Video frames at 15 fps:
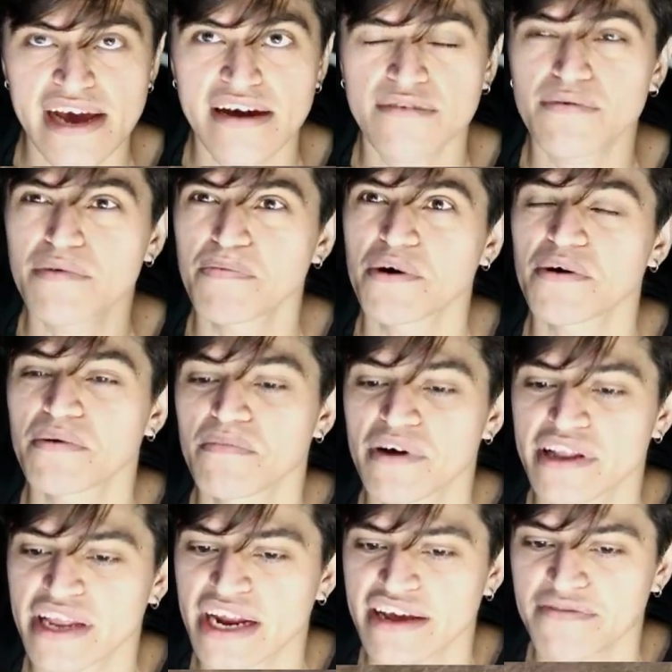what
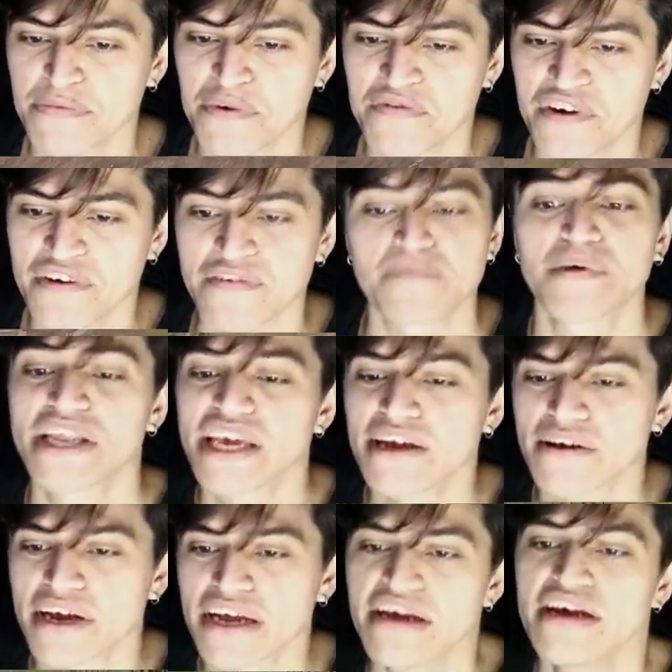Pokemon did I spend forever?
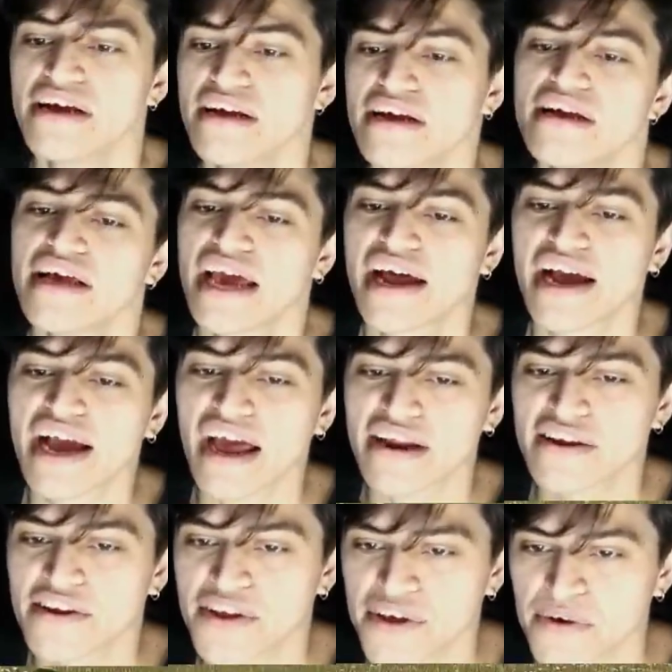Baneri. And I got a
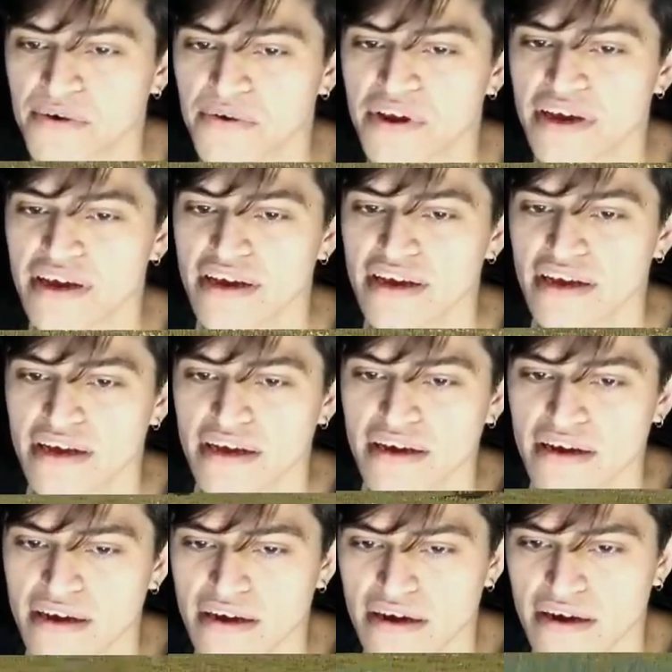dude.
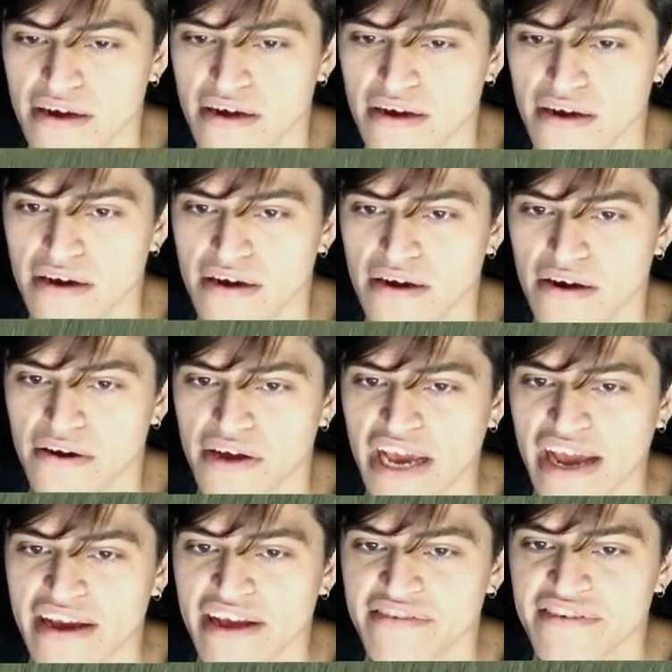Oh yeah,
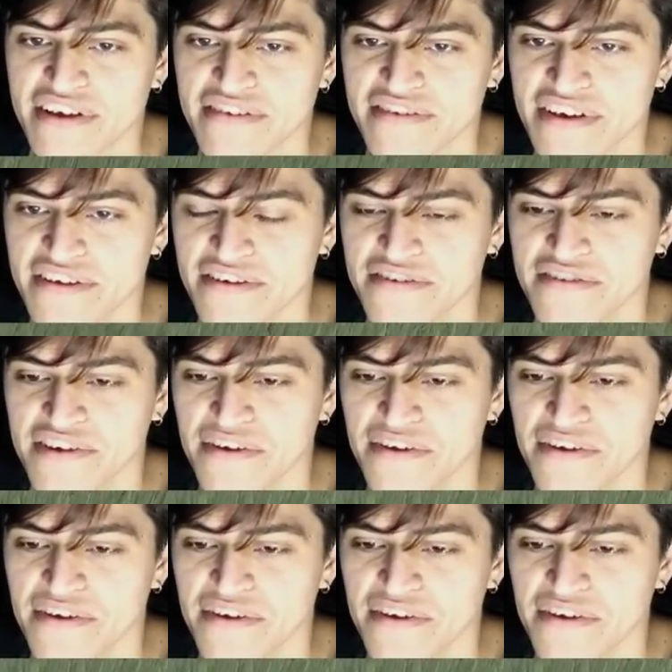as you can see, they're still